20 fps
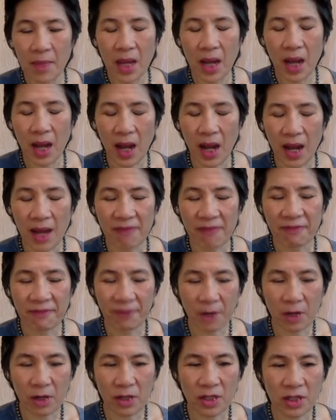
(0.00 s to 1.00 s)
I
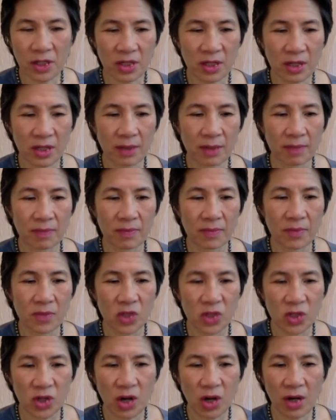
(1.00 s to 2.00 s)
first
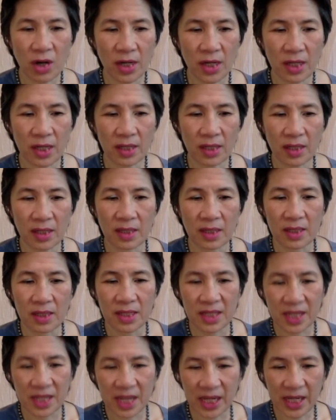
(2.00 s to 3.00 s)
started
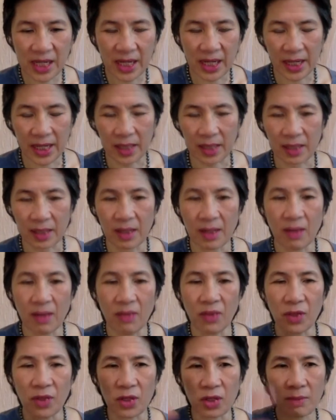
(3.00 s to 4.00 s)
seeing
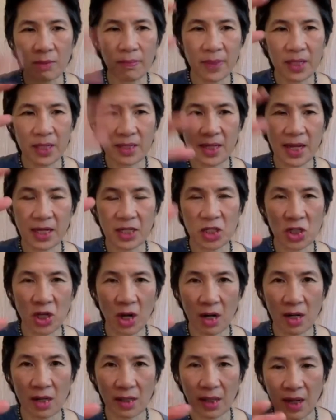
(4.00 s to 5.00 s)
the human design
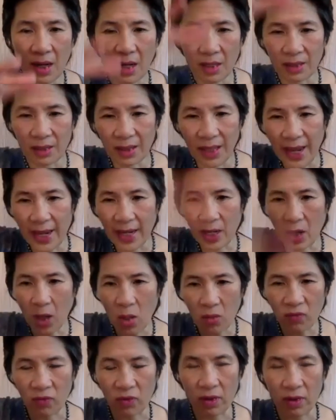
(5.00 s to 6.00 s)
chart lay
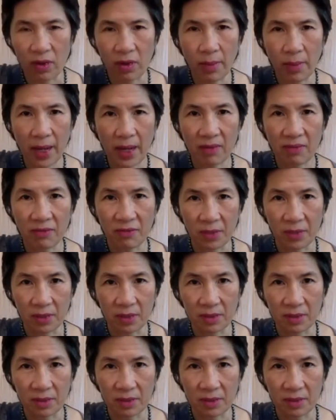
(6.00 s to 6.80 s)
over the biofield